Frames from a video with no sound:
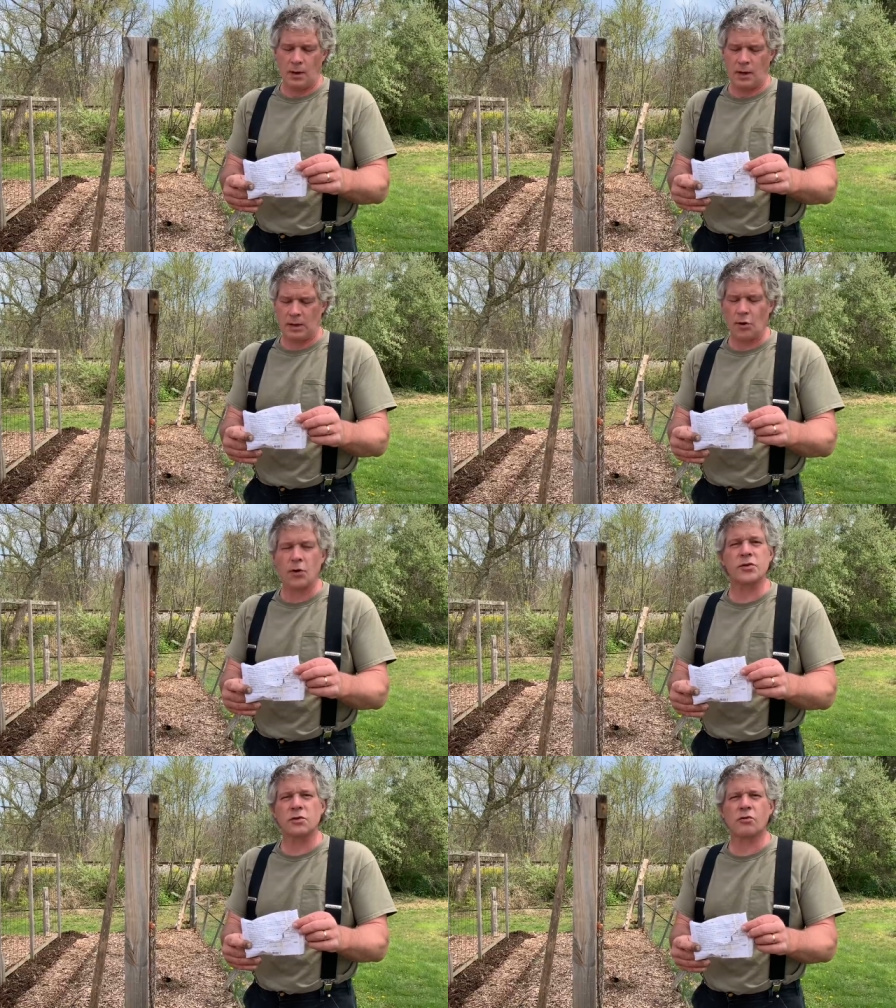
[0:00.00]
And
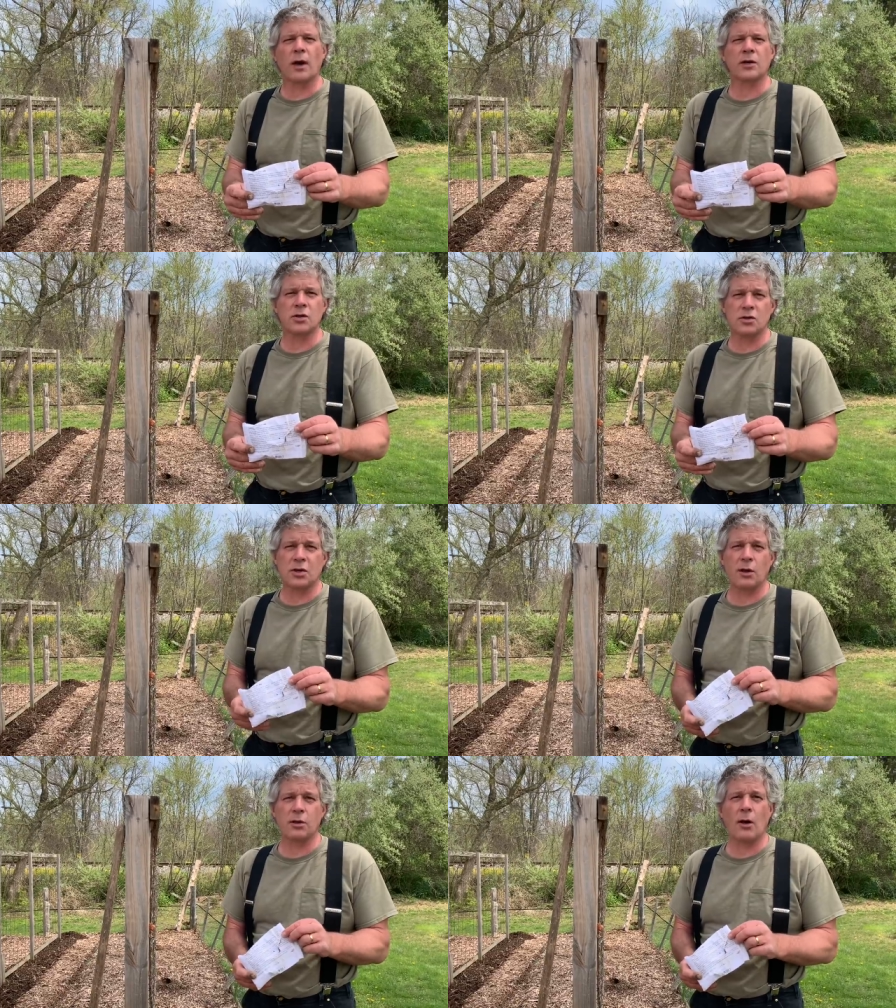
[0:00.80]
those instructions
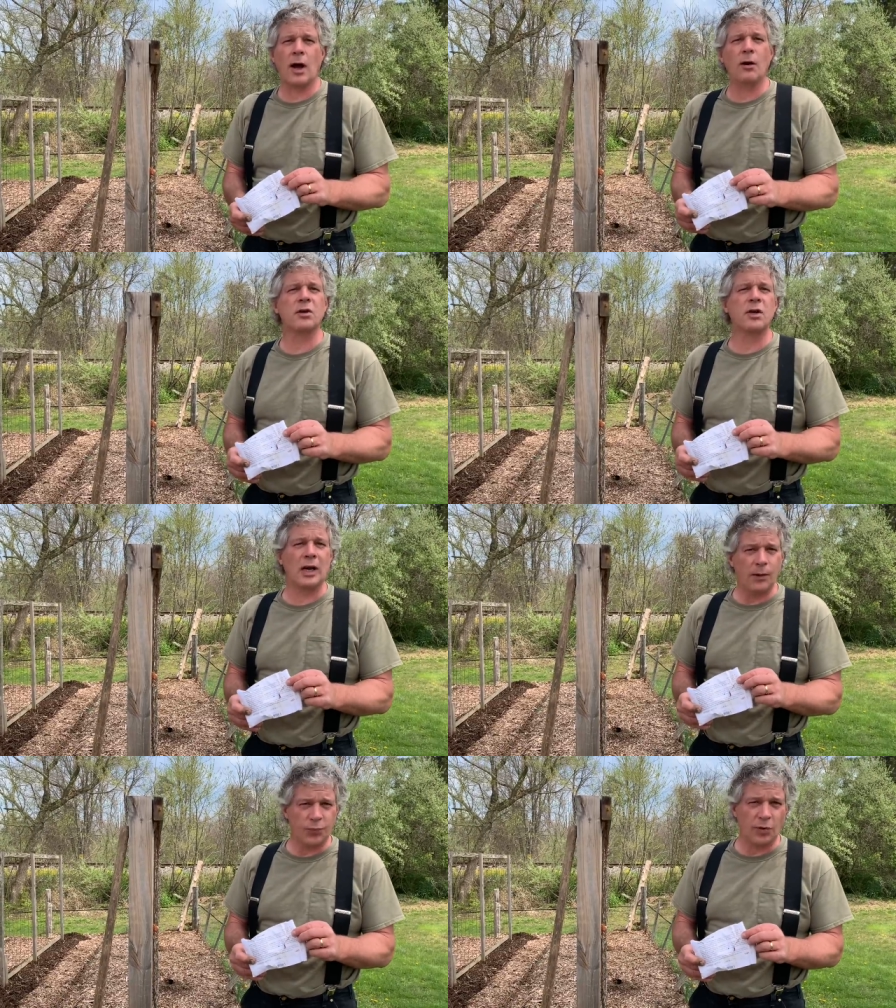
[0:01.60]
tell you how deep